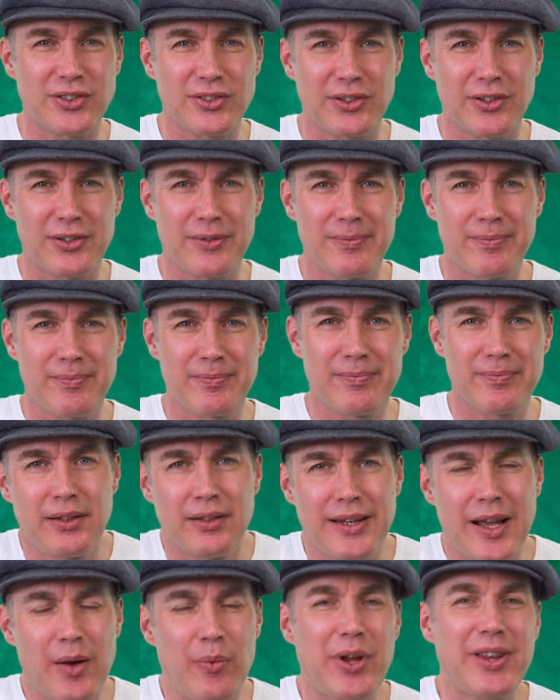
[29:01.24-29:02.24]
to.
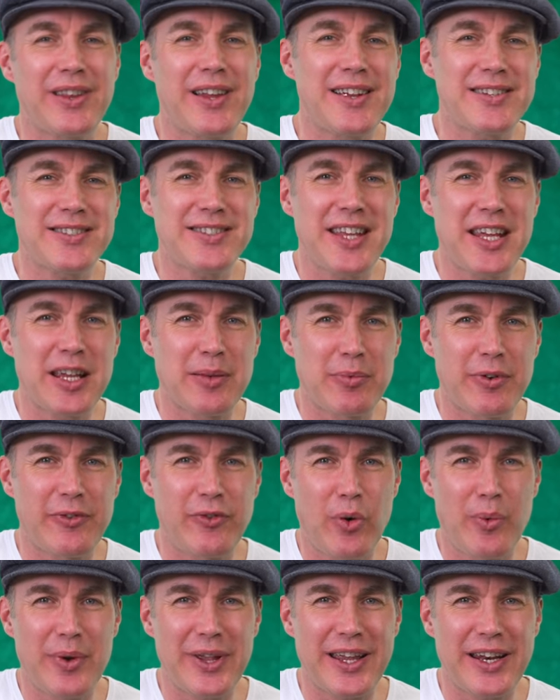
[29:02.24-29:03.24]
Now, one last thing
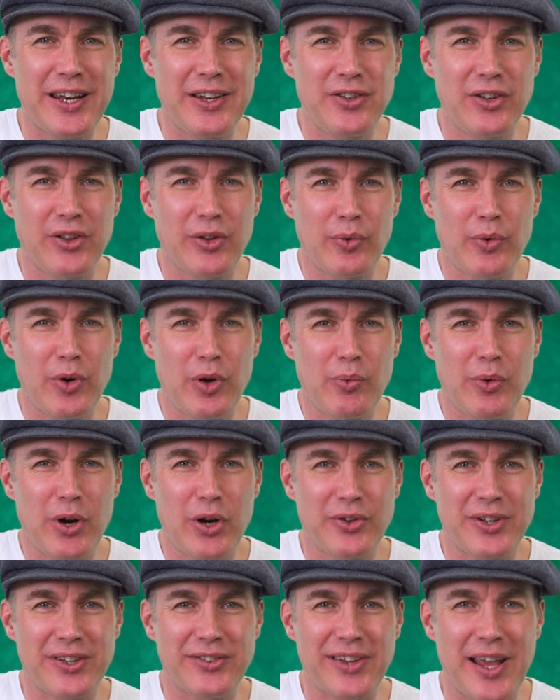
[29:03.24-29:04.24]
before we get into the real
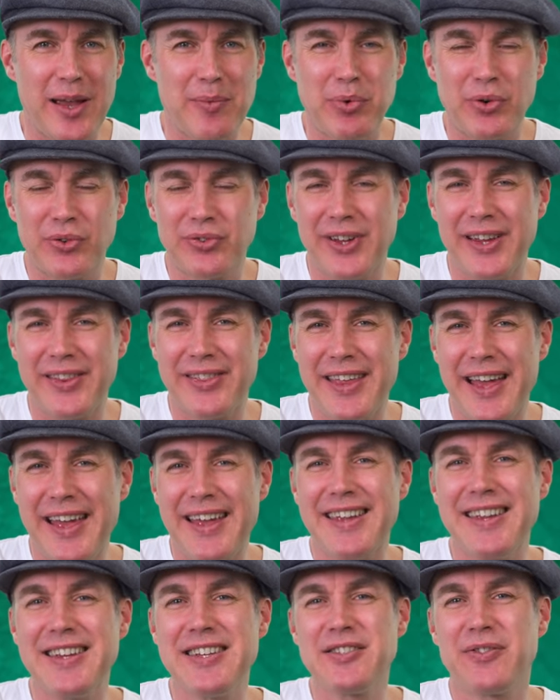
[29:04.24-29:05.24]
world examples, and
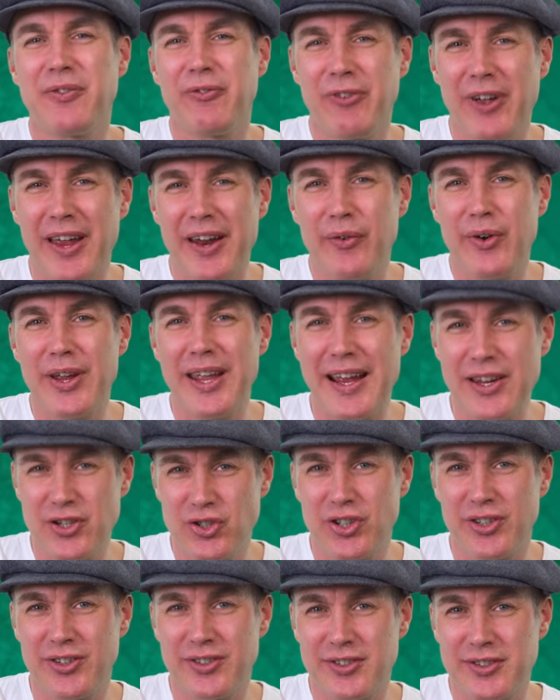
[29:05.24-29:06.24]
that is
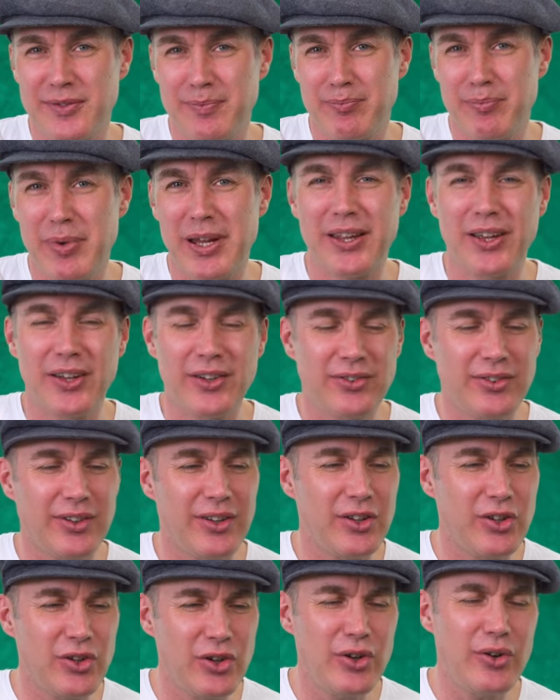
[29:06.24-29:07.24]
variations, because
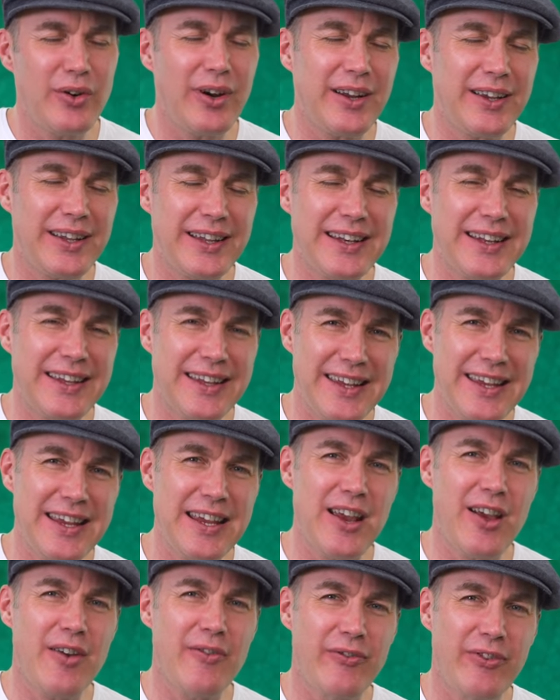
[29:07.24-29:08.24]
you are going to
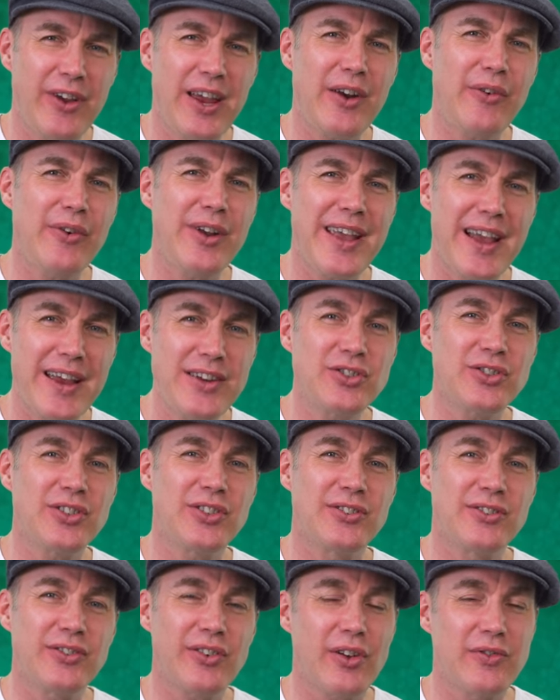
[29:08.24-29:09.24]
hear
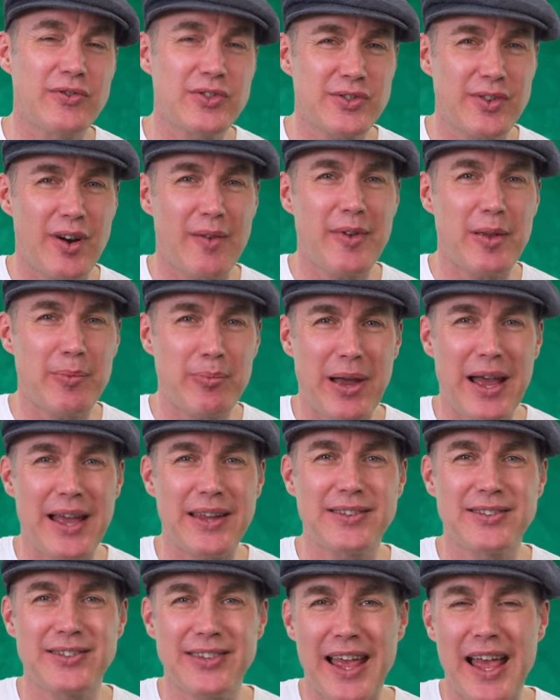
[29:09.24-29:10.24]
variations of strumming
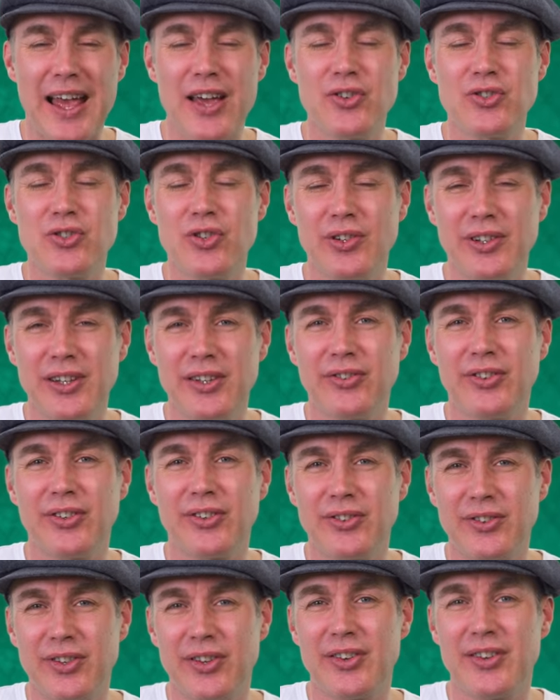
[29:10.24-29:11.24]
patterns as you
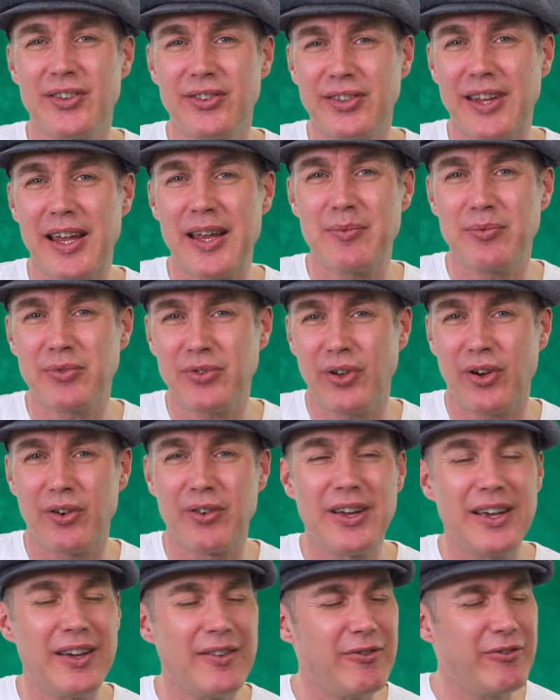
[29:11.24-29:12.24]
listen to the same song.
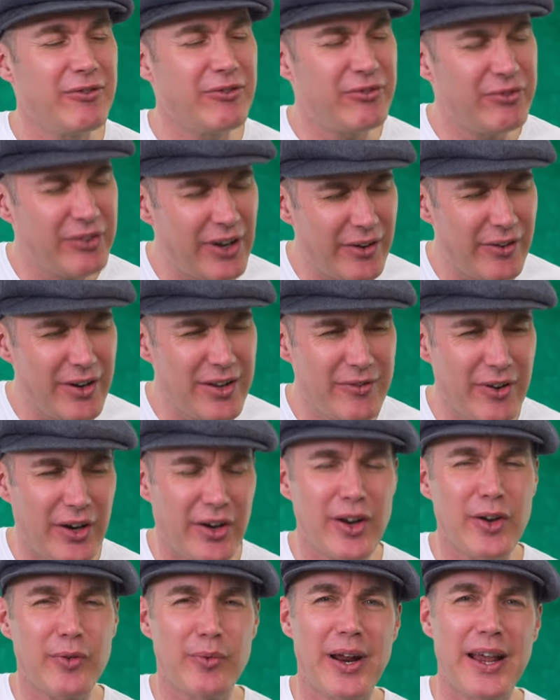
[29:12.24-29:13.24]
Very,
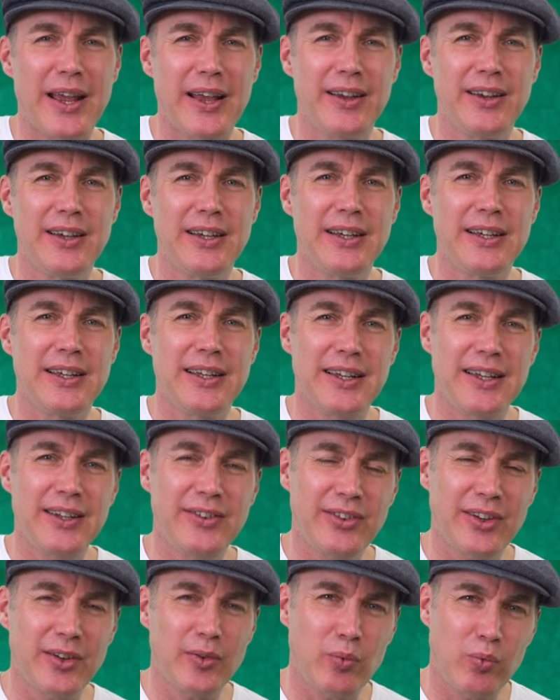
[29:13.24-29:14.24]
very rare
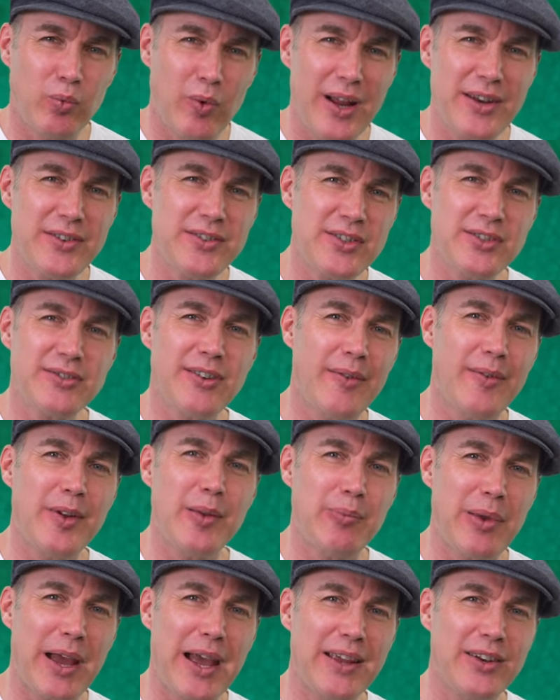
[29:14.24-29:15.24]
is it one strumming
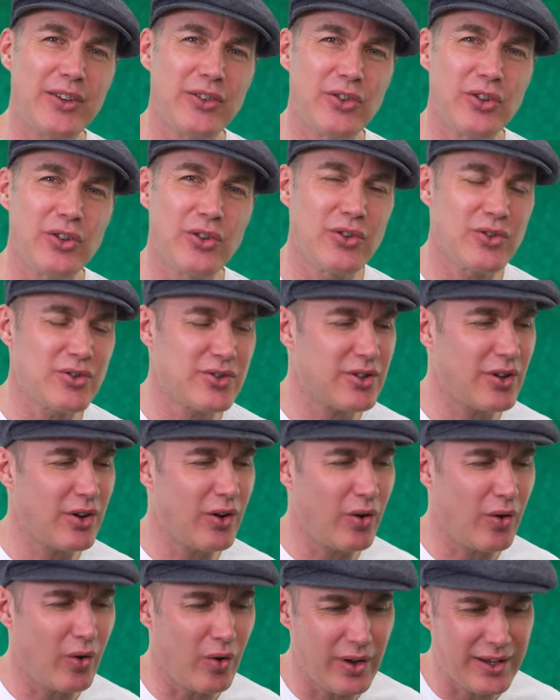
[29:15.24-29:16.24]
pattern used
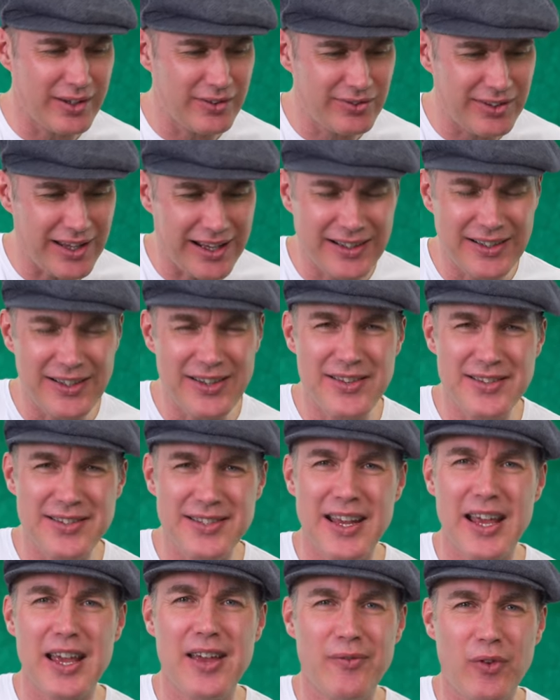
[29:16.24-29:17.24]
exactly the
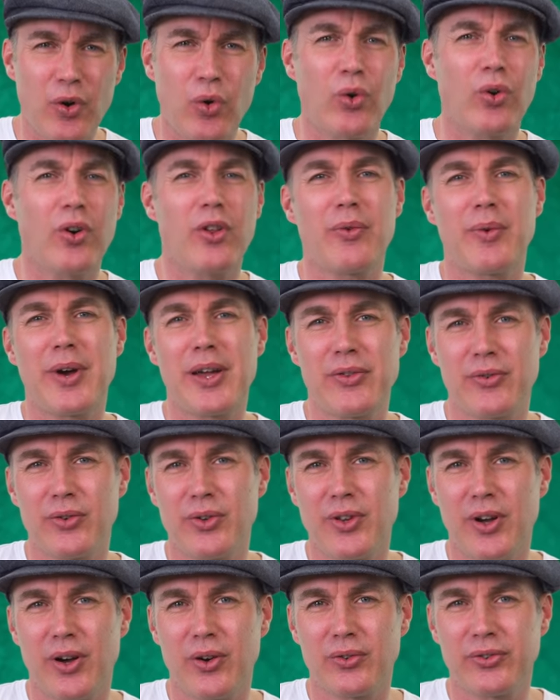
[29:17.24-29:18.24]
same all of the way through
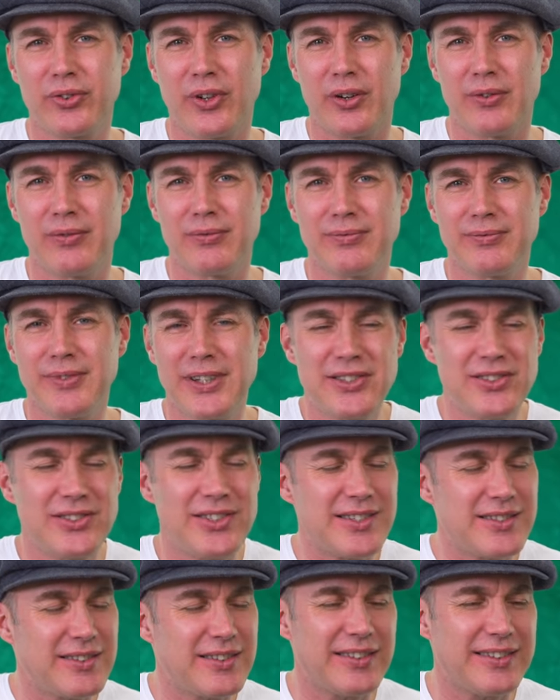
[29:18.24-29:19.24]
the whole song. It's
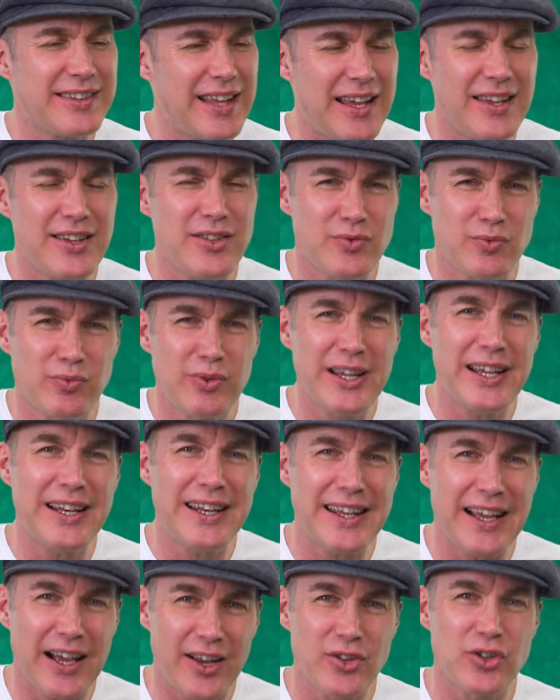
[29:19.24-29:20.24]
just that is
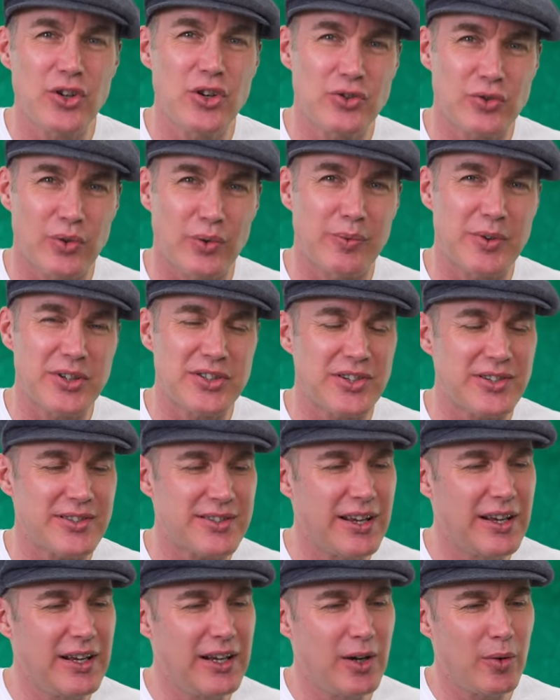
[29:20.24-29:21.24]
really unusual, which is
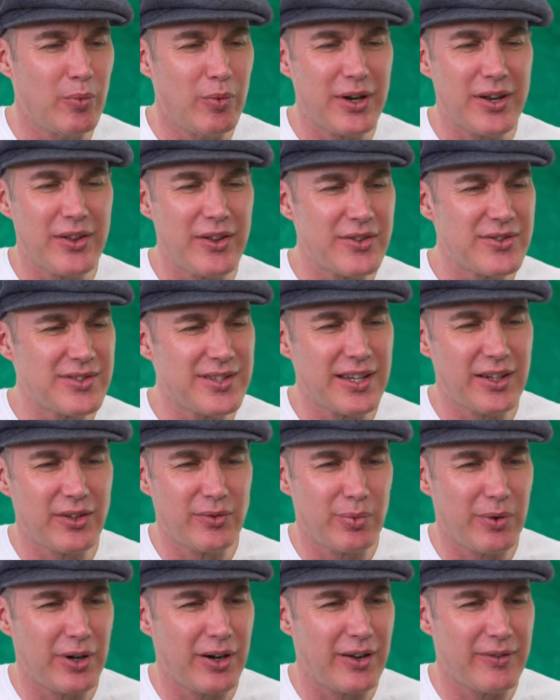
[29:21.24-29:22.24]
one of those
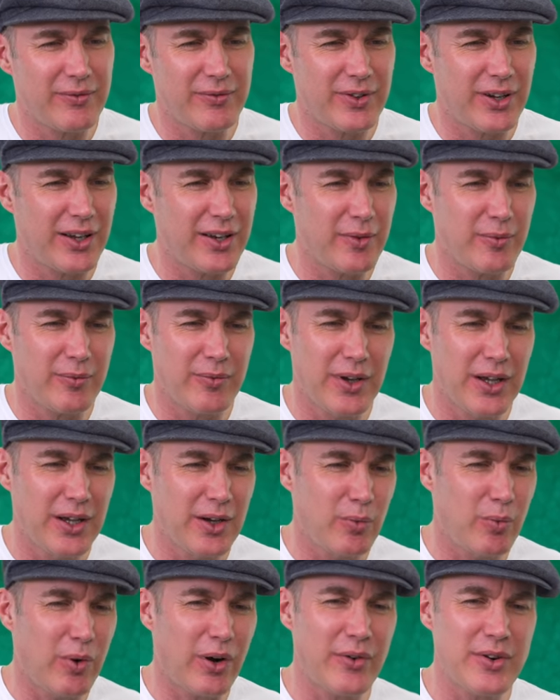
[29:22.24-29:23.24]
things where I've kind of
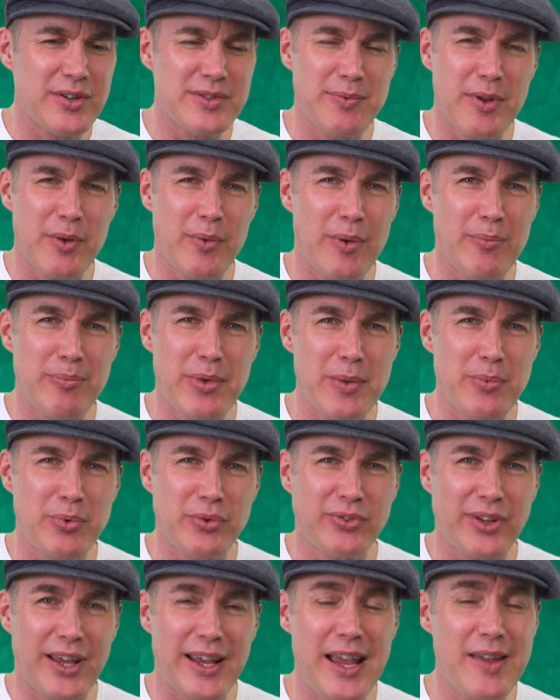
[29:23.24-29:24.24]
worries me when people
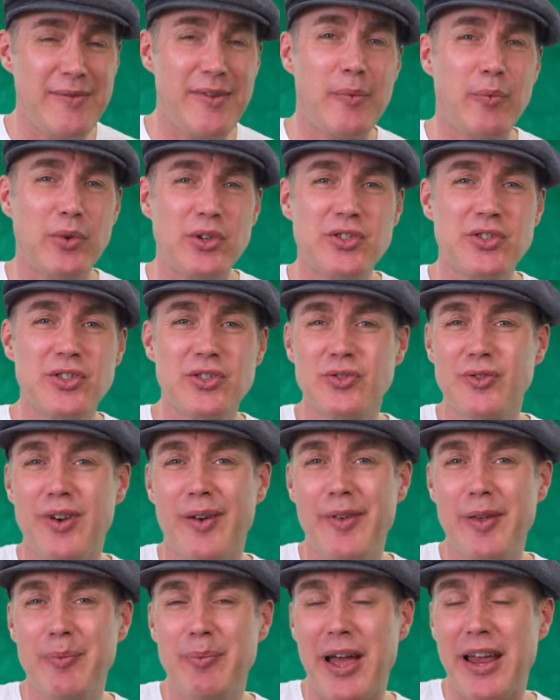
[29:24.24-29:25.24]
say, "Hey man, what's the
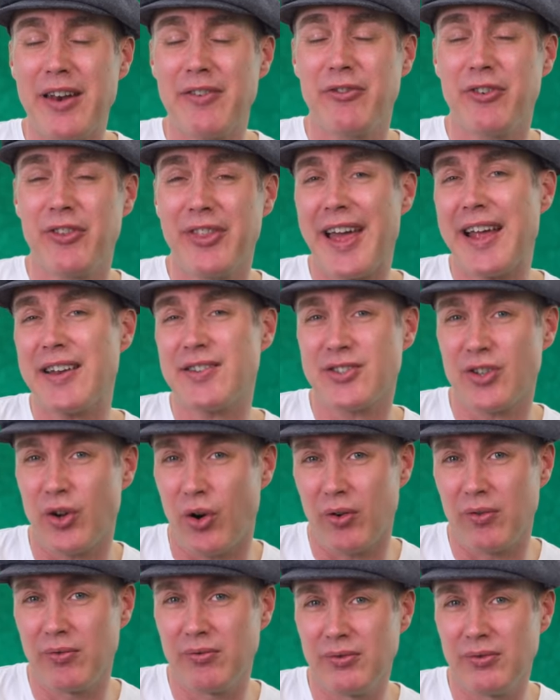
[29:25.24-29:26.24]
strumming pattern for that
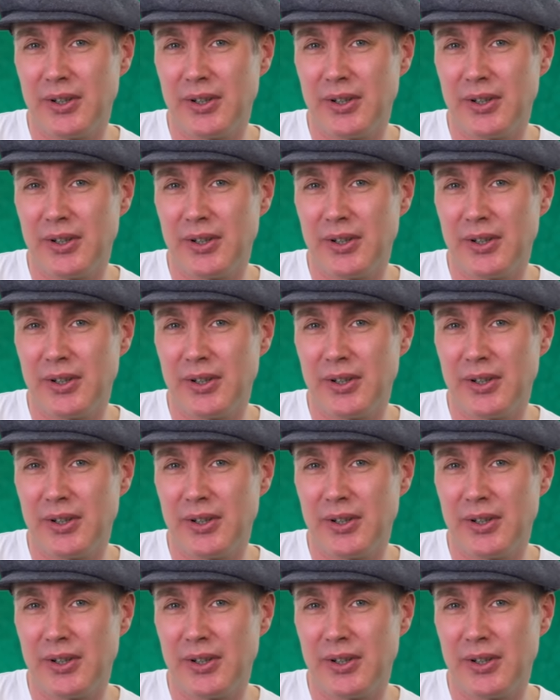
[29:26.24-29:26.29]
song?"